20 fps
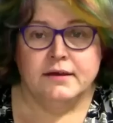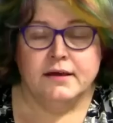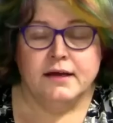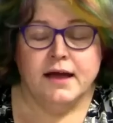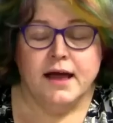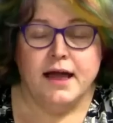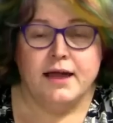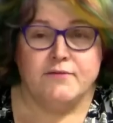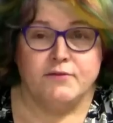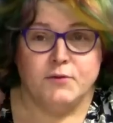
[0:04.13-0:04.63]

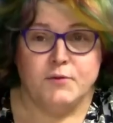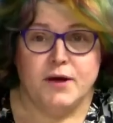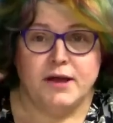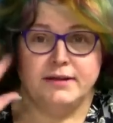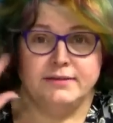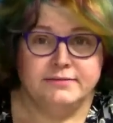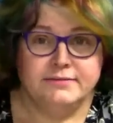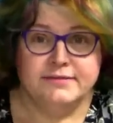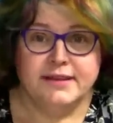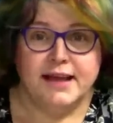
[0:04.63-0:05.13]
Hi,
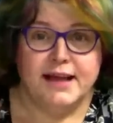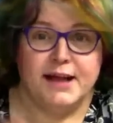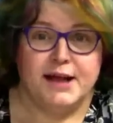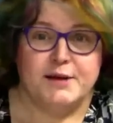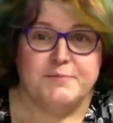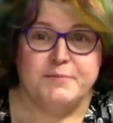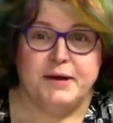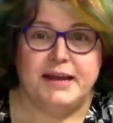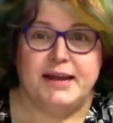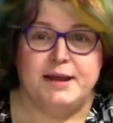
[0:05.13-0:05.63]
everyone.
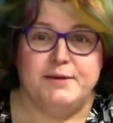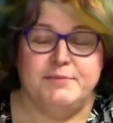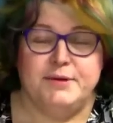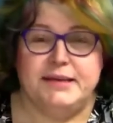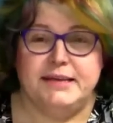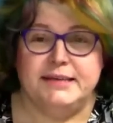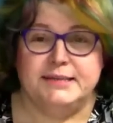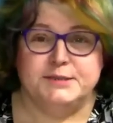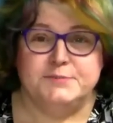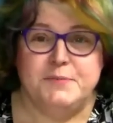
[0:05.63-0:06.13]
Uh, my name
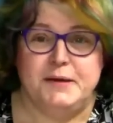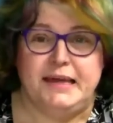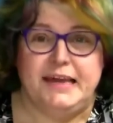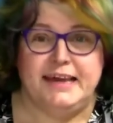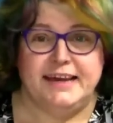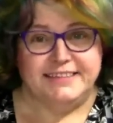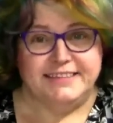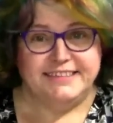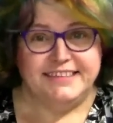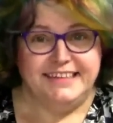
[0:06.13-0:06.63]
is Mickey
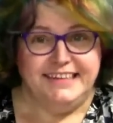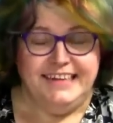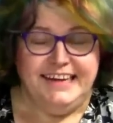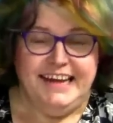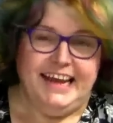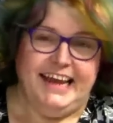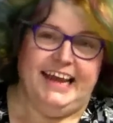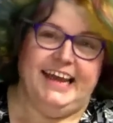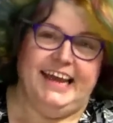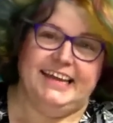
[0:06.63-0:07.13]
Hudson,
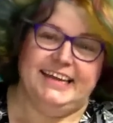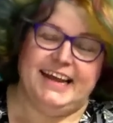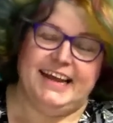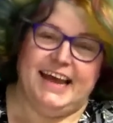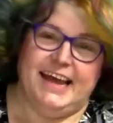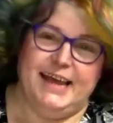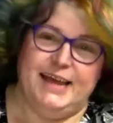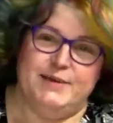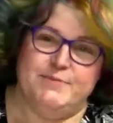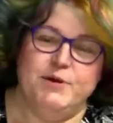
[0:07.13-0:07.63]
and
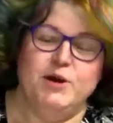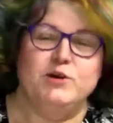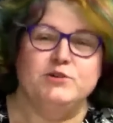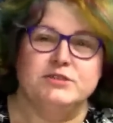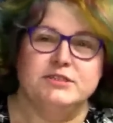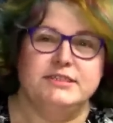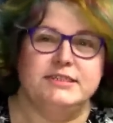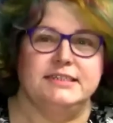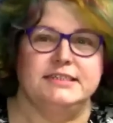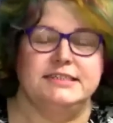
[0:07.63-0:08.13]
I am
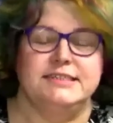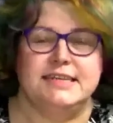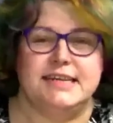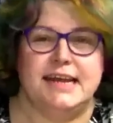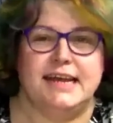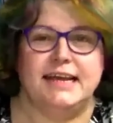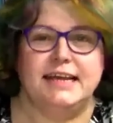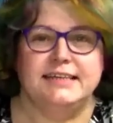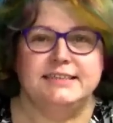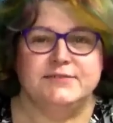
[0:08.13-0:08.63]
hosting
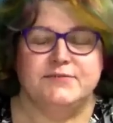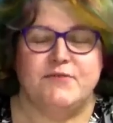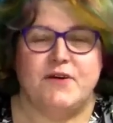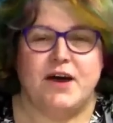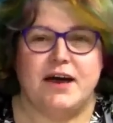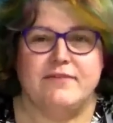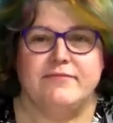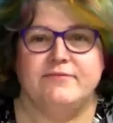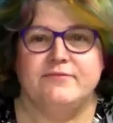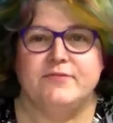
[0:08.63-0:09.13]
today's
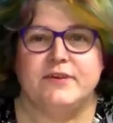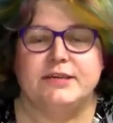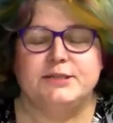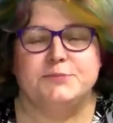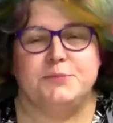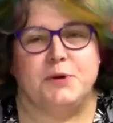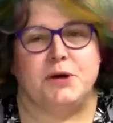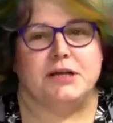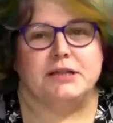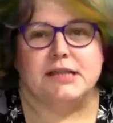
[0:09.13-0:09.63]
PFAFF
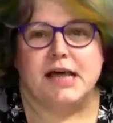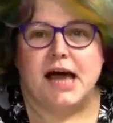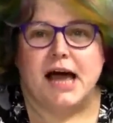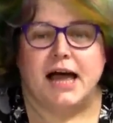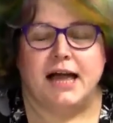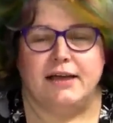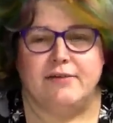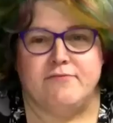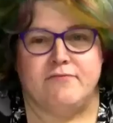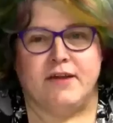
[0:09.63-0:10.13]
Facebook
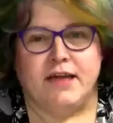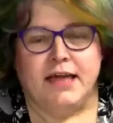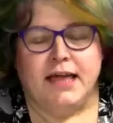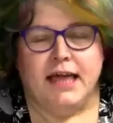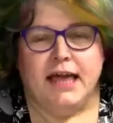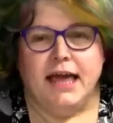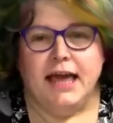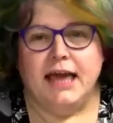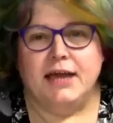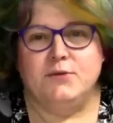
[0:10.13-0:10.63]
Live.
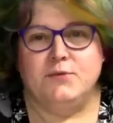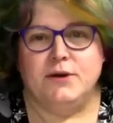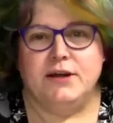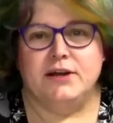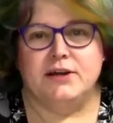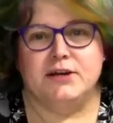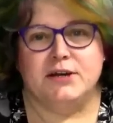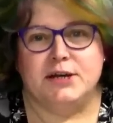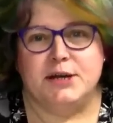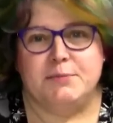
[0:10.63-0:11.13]
And we
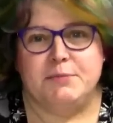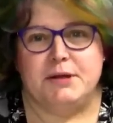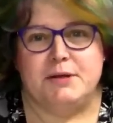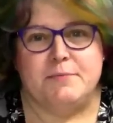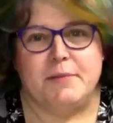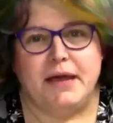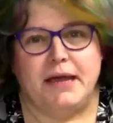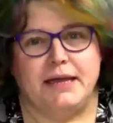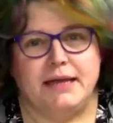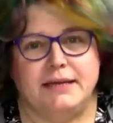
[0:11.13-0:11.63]
are going to be
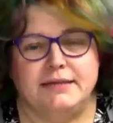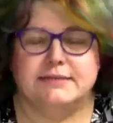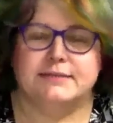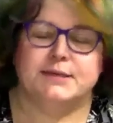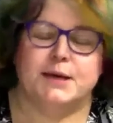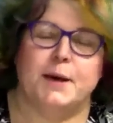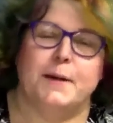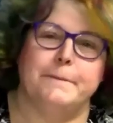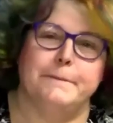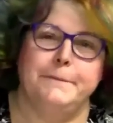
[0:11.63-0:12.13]
making
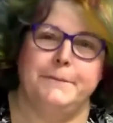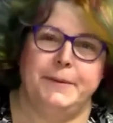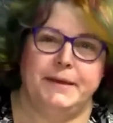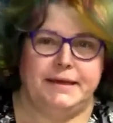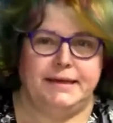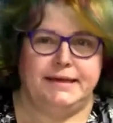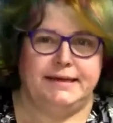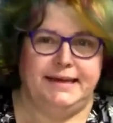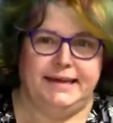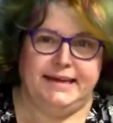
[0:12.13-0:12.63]
some
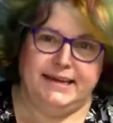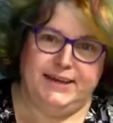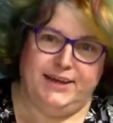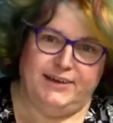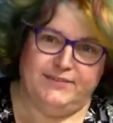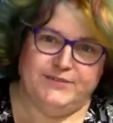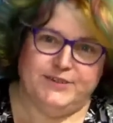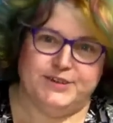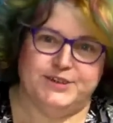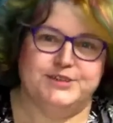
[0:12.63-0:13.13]
picnic
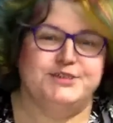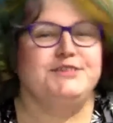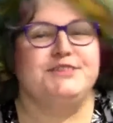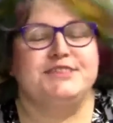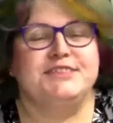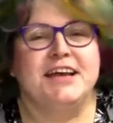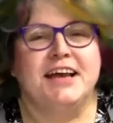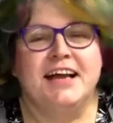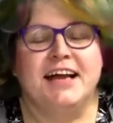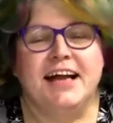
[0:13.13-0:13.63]

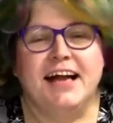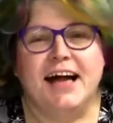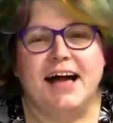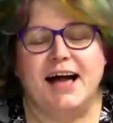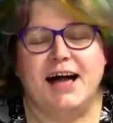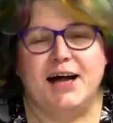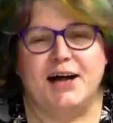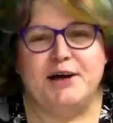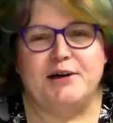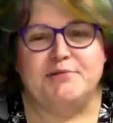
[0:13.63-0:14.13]
covers
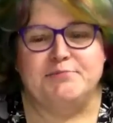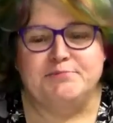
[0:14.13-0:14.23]
uh,